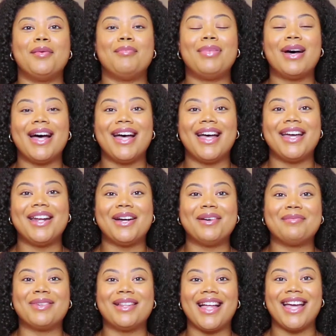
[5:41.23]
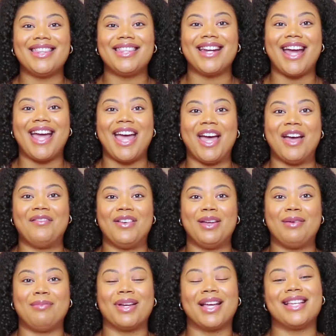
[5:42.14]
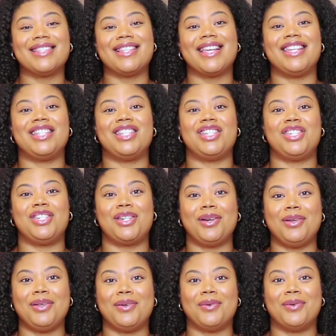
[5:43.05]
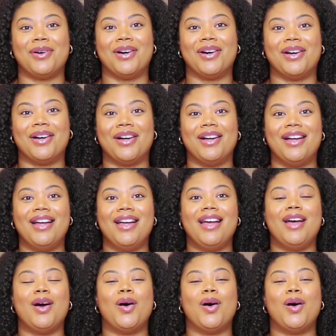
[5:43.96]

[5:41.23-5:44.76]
But I'm glad that I have it because I get to show you all